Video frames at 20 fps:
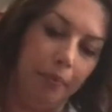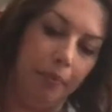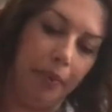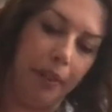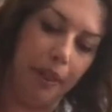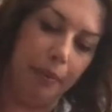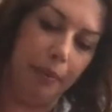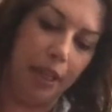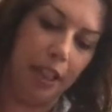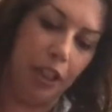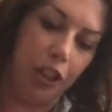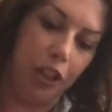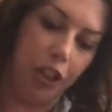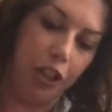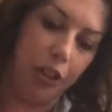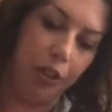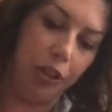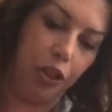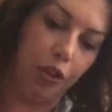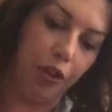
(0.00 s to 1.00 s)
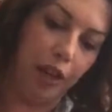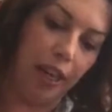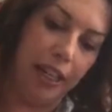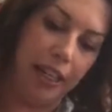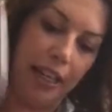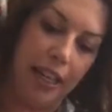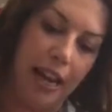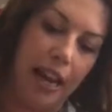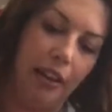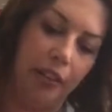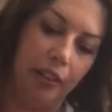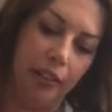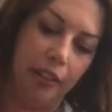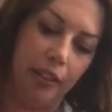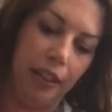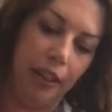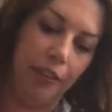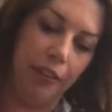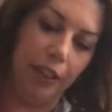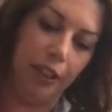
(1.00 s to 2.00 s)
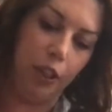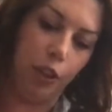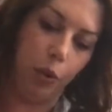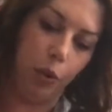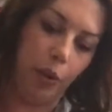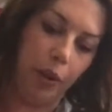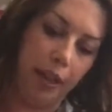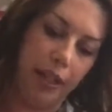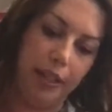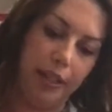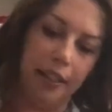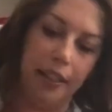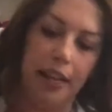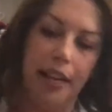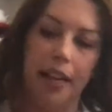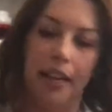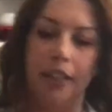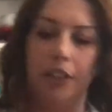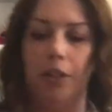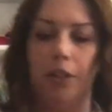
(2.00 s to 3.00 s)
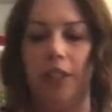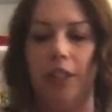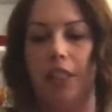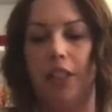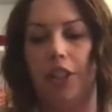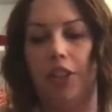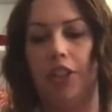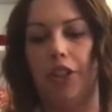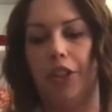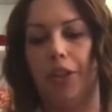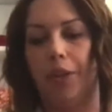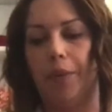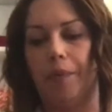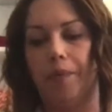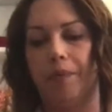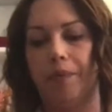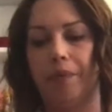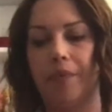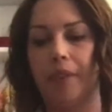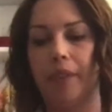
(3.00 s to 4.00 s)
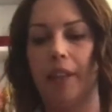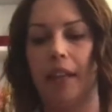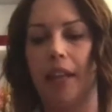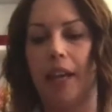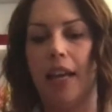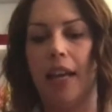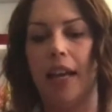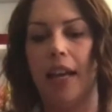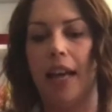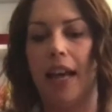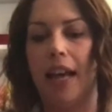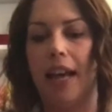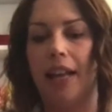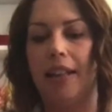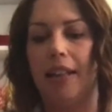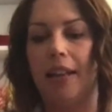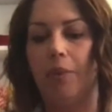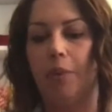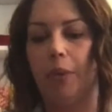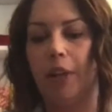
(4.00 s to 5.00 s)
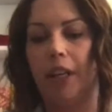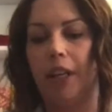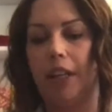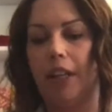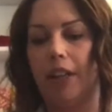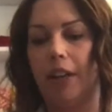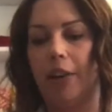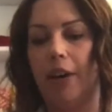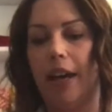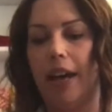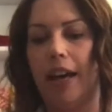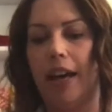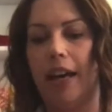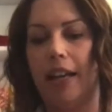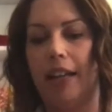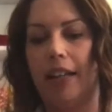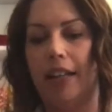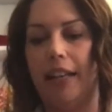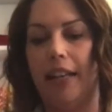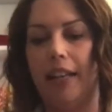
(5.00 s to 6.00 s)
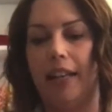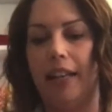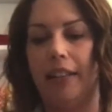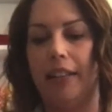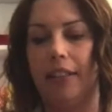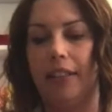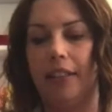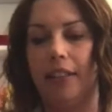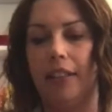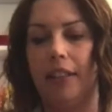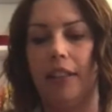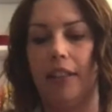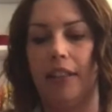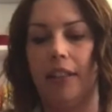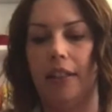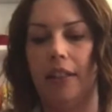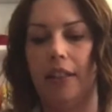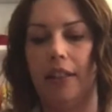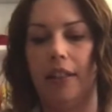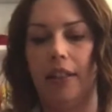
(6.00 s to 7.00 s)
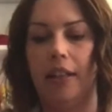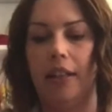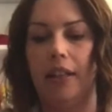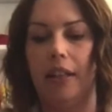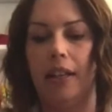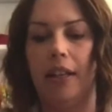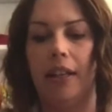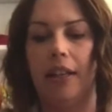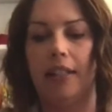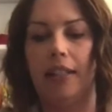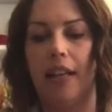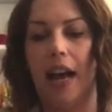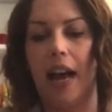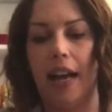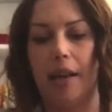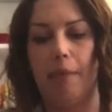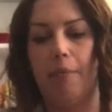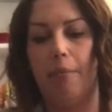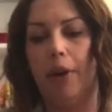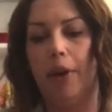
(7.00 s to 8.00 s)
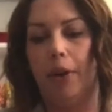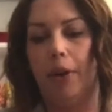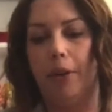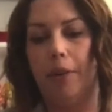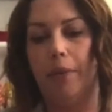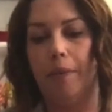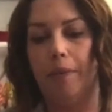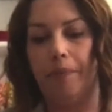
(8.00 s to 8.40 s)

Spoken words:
Make sure you straighten it out if it twists as you need to. And then we're going to go ahead and tie a bow.